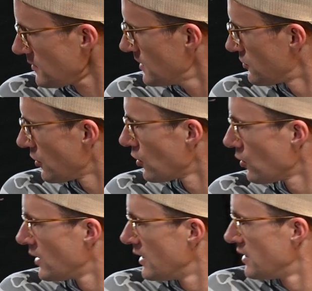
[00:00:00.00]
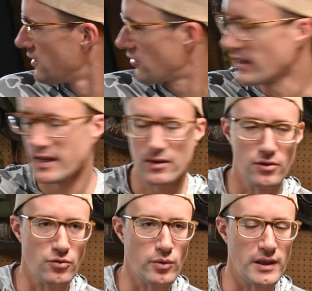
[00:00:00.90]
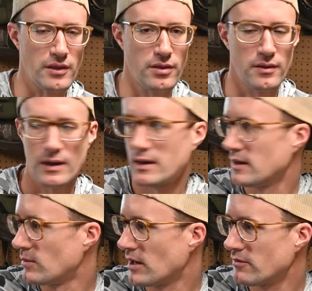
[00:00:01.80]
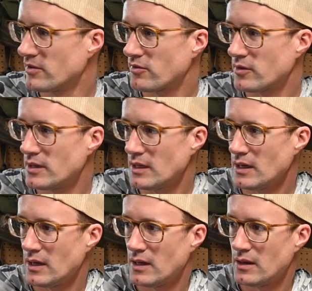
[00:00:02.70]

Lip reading: So that goes with, obviously,